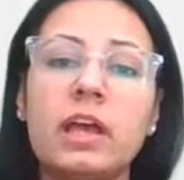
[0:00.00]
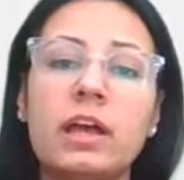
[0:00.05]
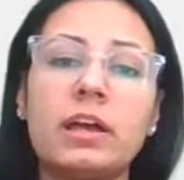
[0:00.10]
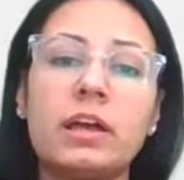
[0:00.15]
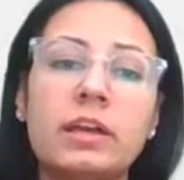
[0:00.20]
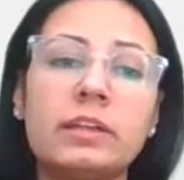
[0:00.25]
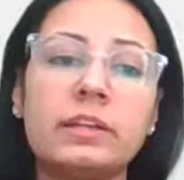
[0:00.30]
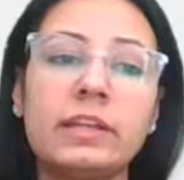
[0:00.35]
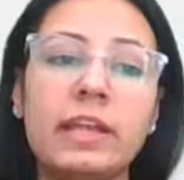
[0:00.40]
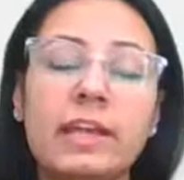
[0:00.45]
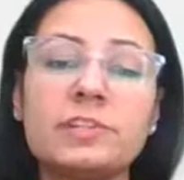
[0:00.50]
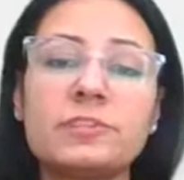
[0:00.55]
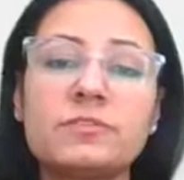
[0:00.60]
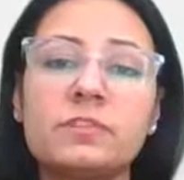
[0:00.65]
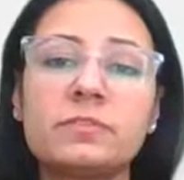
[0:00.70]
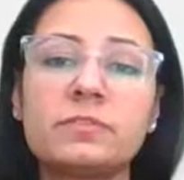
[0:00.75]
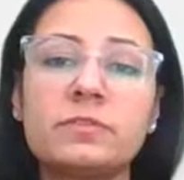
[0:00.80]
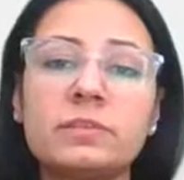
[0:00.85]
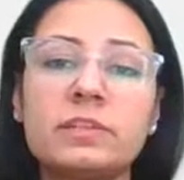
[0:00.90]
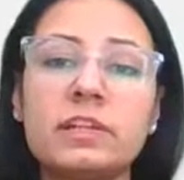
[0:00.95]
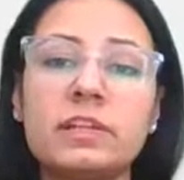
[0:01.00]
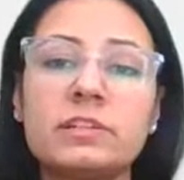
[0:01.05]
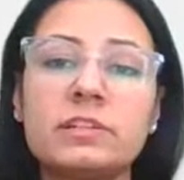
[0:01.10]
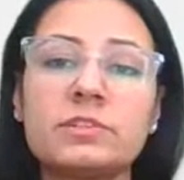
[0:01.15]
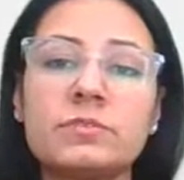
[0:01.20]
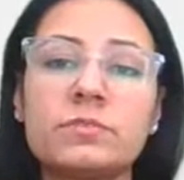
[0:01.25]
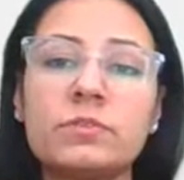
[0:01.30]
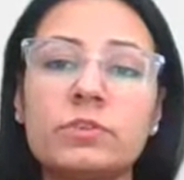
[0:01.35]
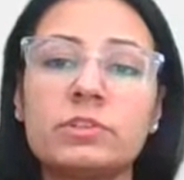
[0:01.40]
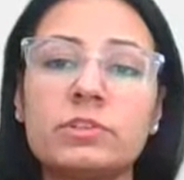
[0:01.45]
And H1N1, that
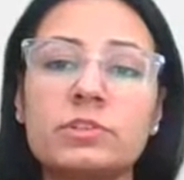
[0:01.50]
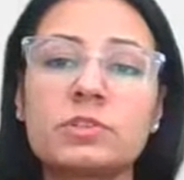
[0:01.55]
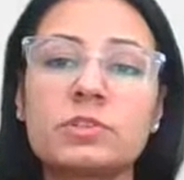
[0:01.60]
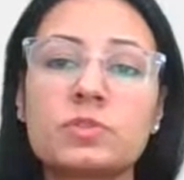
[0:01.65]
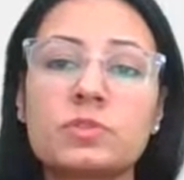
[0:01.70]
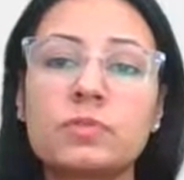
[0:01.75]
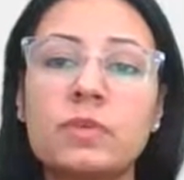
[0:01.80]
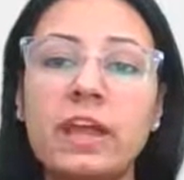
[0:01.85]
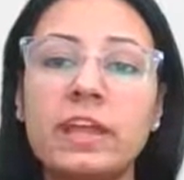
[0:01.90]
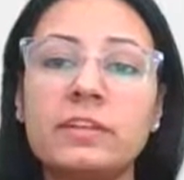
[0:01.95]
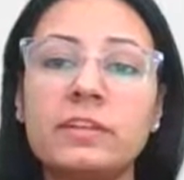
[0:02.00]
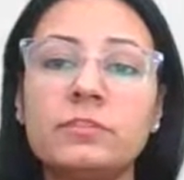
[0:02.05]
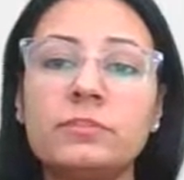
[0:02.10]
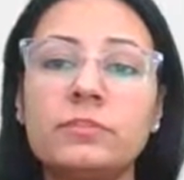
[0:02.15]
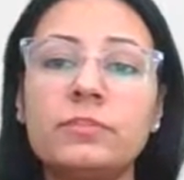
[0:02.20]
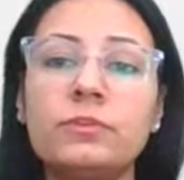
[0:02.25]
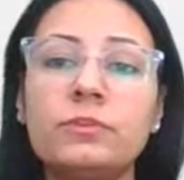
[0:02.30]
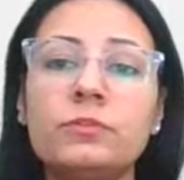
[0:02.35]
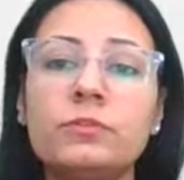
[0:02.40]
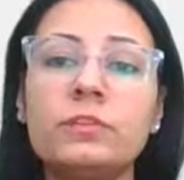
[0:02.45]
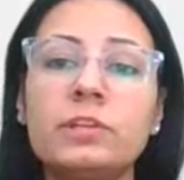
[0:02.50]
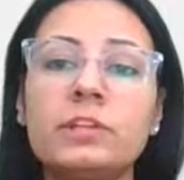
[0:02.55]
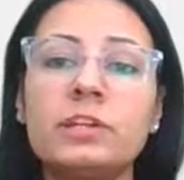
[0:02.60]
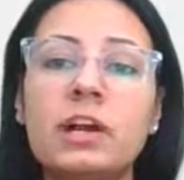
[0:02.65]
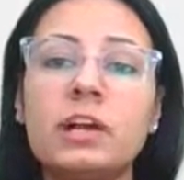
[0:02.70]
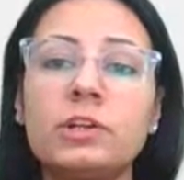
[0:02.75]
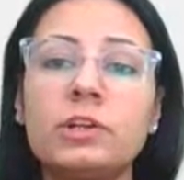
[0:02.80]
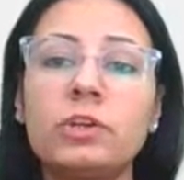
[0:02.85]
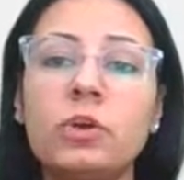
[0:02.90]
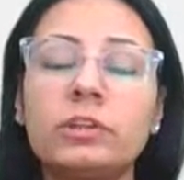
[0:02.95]
is what the swine flu we
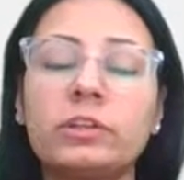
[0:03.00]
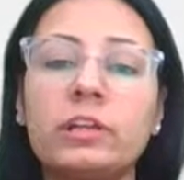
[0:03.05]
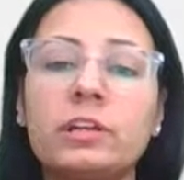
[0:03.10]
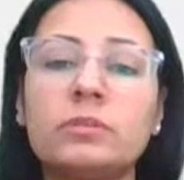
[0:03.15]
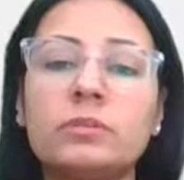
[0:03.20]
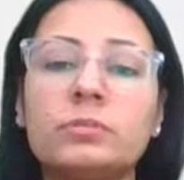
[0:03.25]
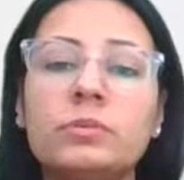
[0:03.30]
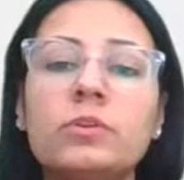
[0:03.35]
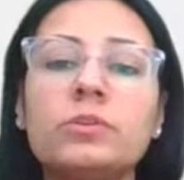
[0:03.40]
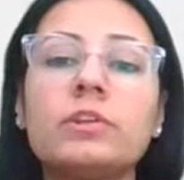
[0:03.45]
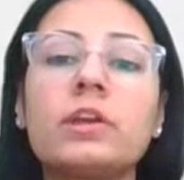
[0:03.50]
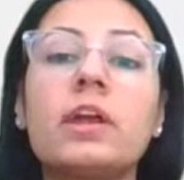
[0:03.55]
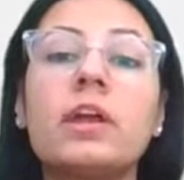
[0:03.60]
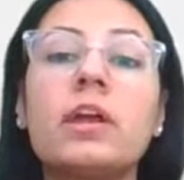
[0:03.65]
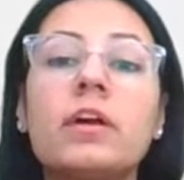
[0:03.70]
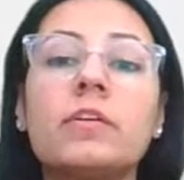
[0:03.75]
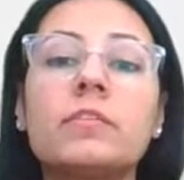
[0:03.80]
are talking about.